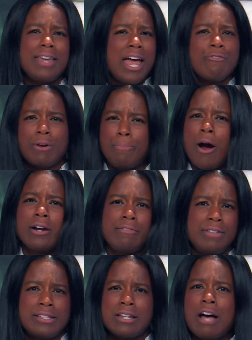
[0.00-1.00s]
every part of
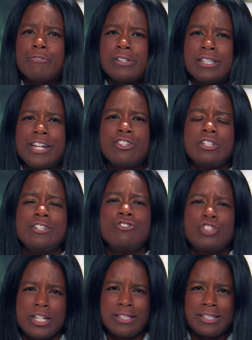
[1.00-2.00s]
this conversation yes, in
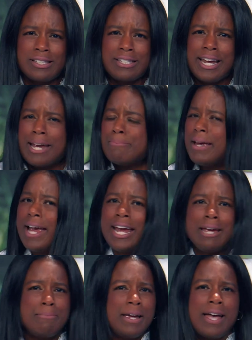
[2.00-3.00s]
God. Jesus' name?
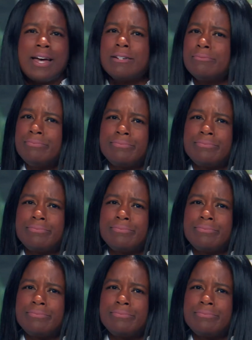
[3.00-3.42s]
Amen.